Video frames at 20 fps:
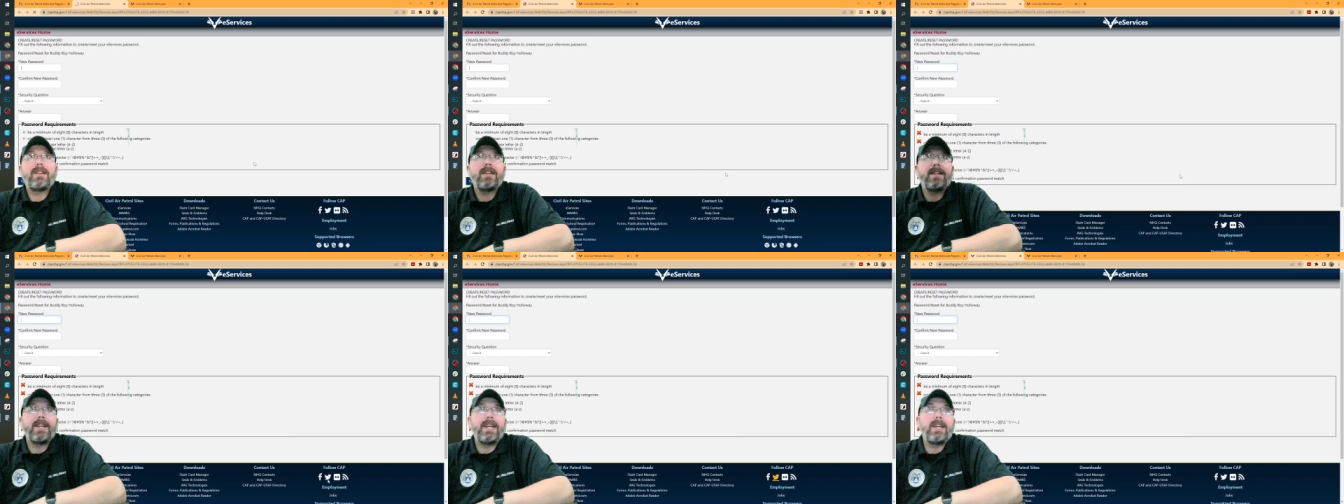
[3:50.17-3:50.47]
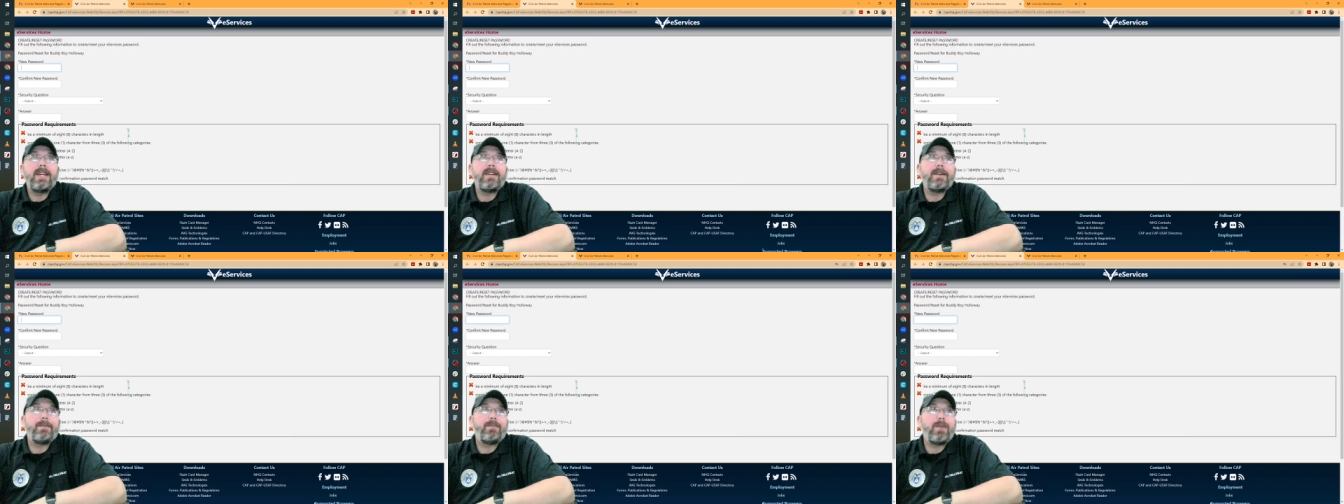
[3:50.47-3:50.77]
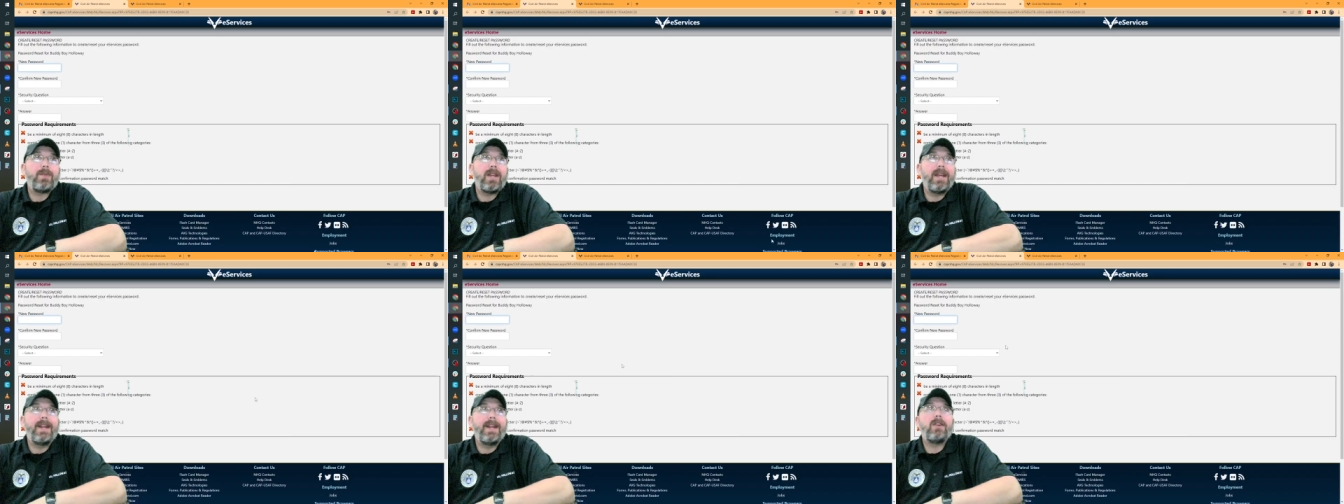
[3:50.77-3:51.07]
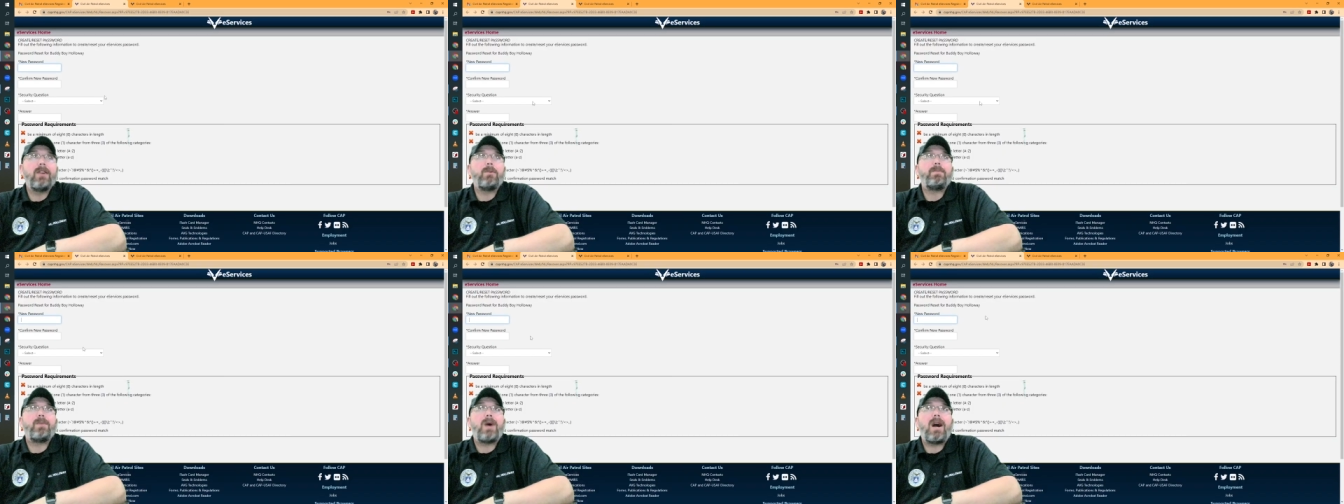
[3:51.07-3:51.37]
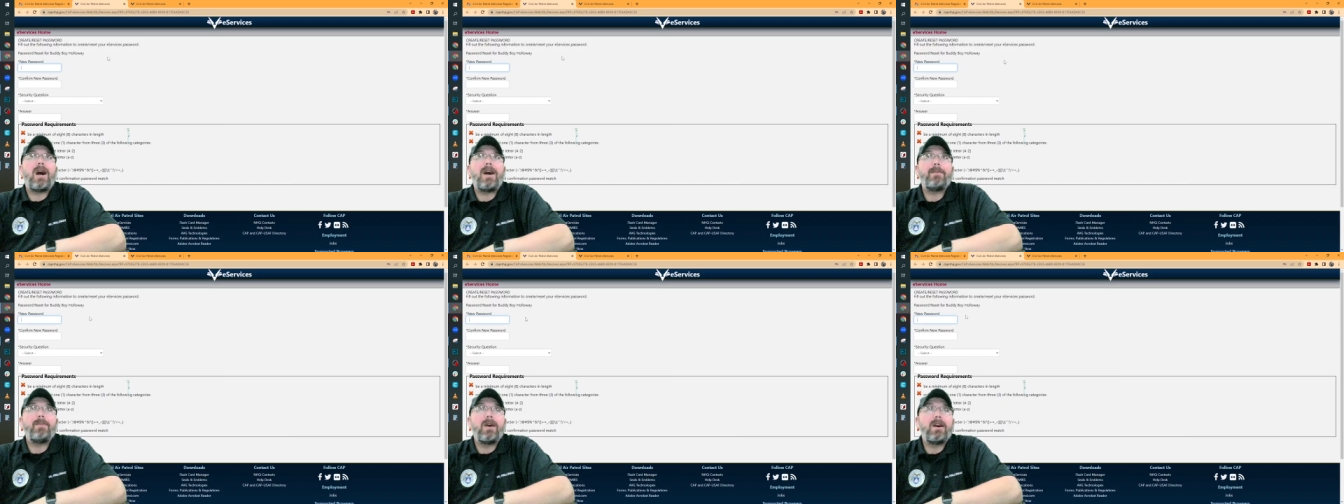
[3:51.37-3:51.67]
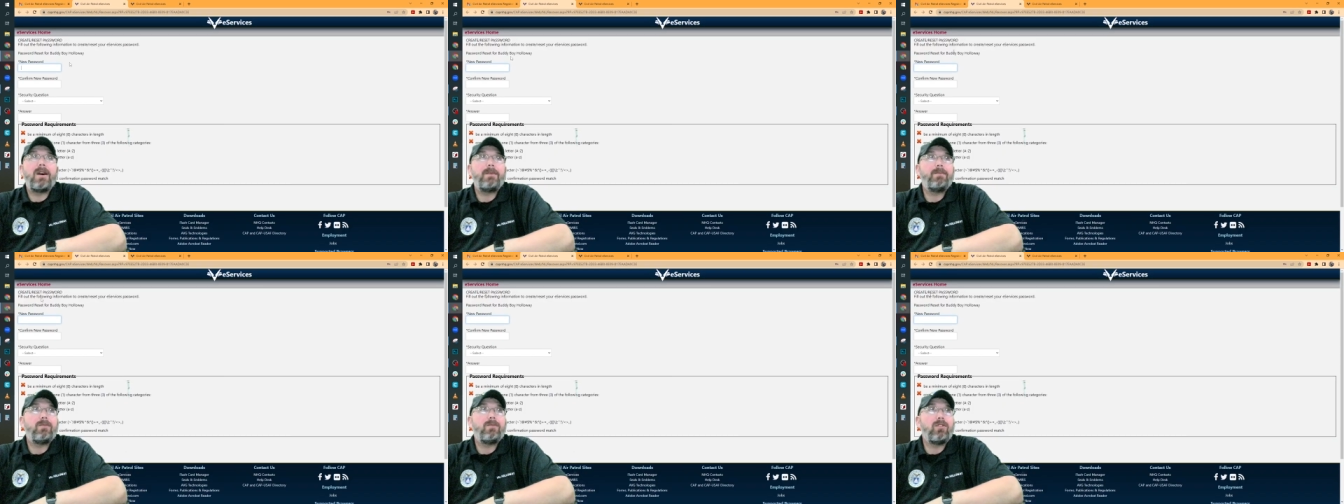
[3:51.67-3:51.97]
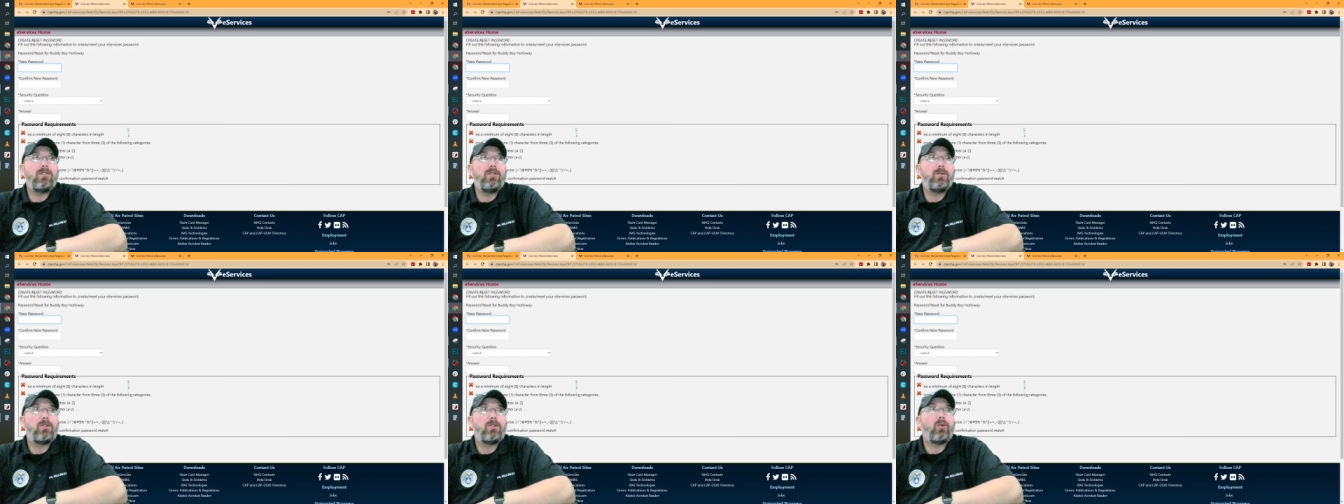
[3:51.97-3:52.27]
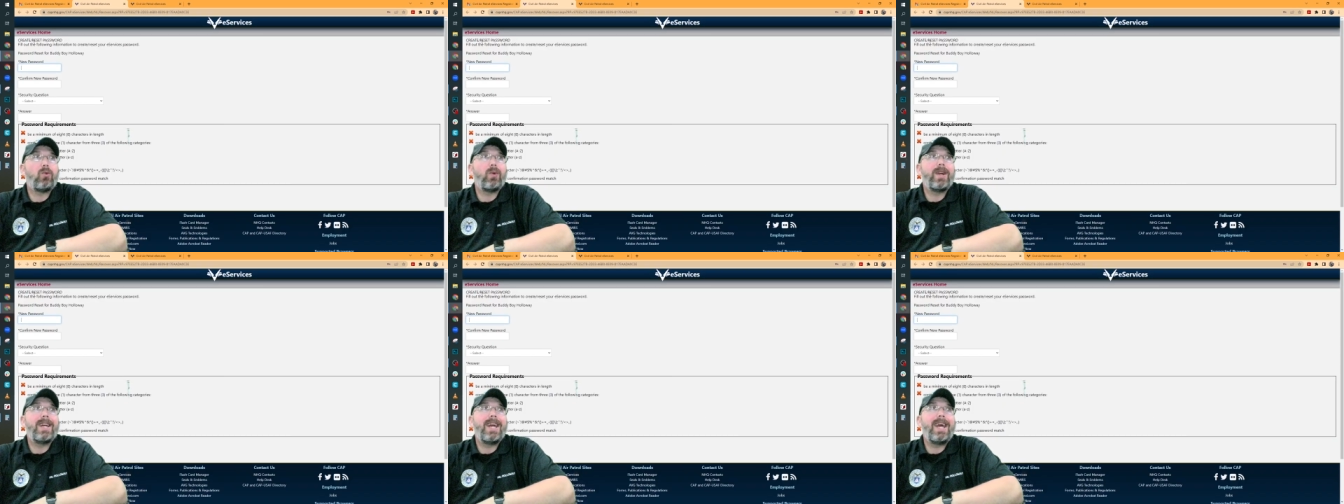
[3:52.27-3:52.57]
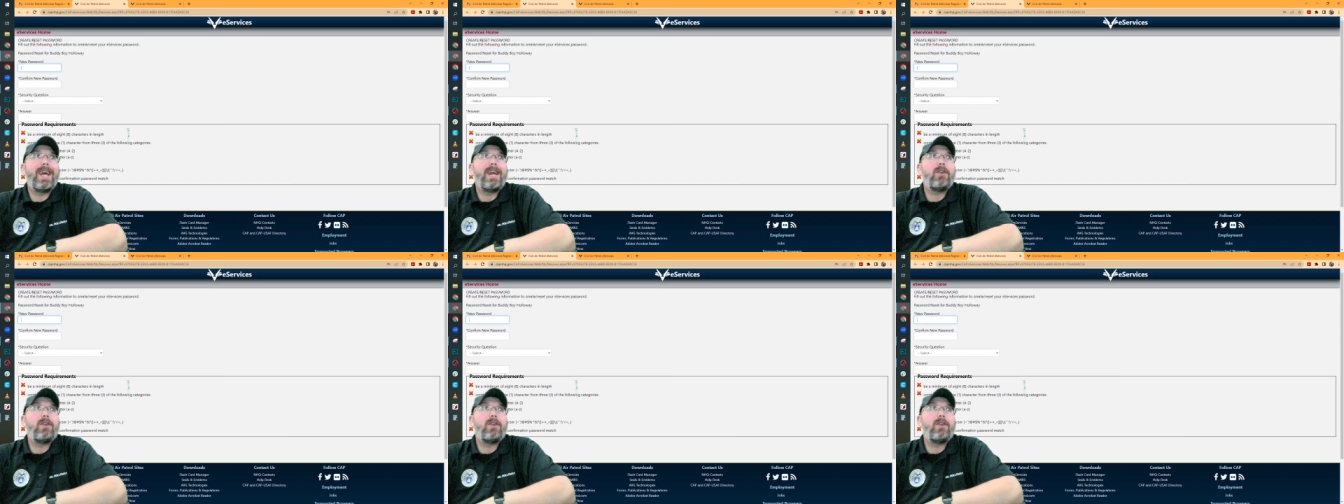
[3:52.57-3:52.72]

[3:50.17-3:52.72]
link and it'll pop up to create